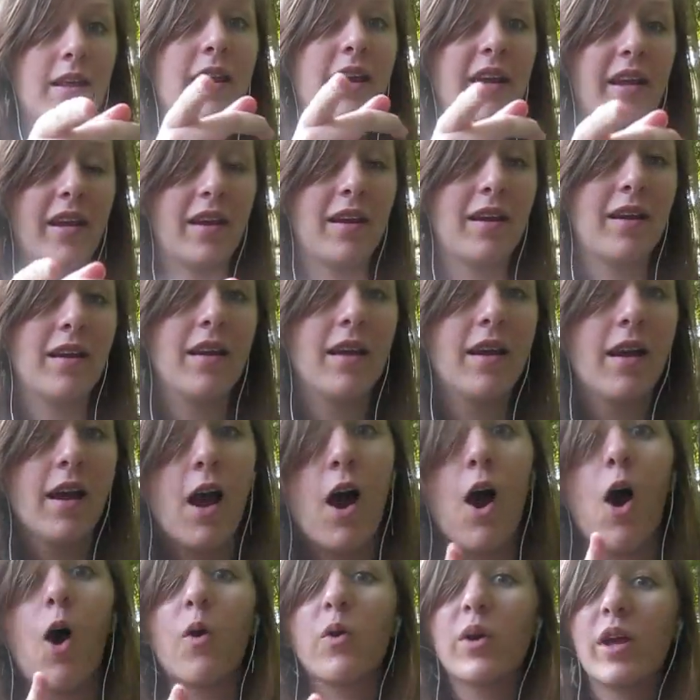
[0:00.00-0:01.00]
I like it.
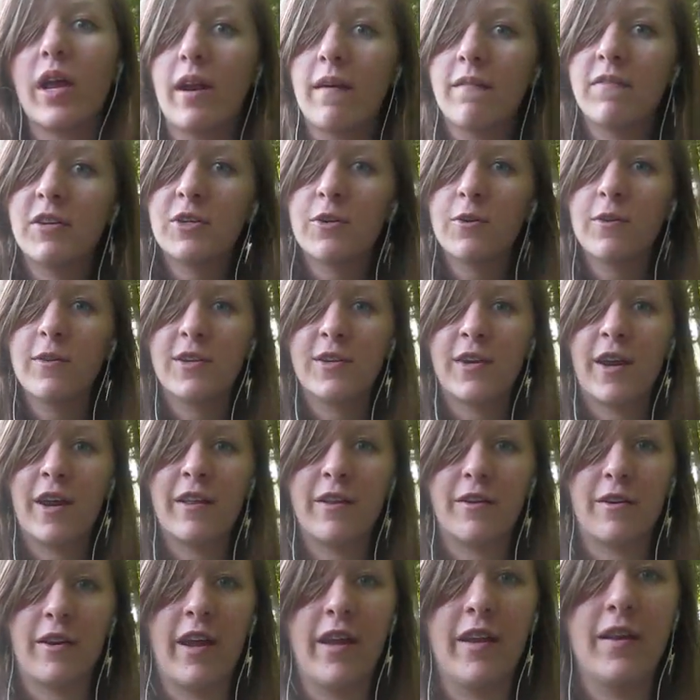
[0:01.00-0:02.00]
Oh yeah, and I've shown you the
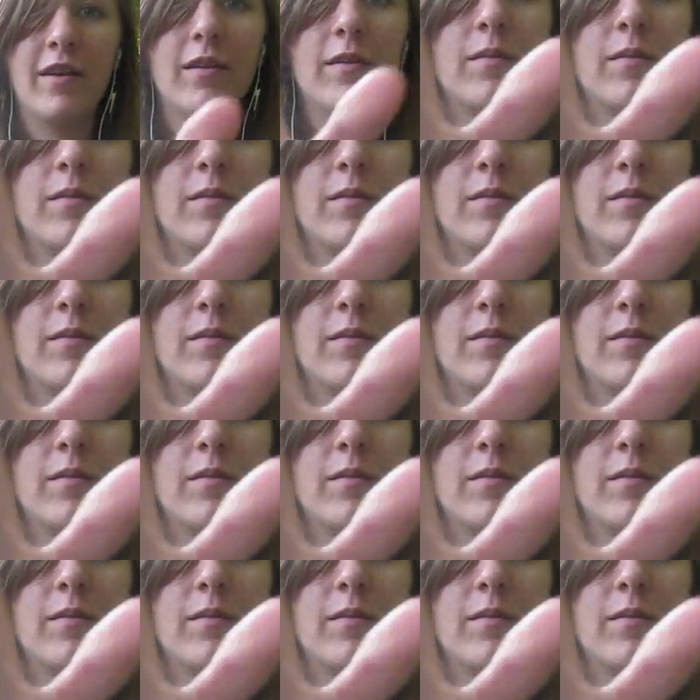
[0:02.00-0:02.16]
Tyler head.